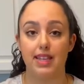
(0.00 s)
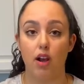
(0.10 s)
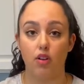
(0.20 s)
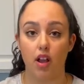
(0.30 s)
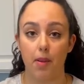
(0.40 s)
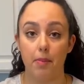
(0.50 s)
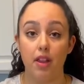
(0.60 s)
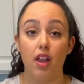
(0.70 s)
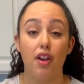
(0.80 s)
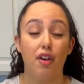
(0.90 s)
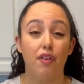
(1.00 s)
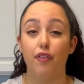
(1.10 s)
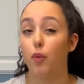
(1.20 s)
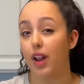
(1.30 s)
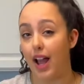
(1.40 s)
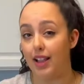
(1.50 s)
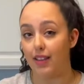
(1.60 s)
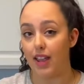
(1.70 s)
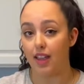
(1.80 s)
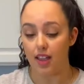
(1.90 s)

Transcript: outcome for what I like.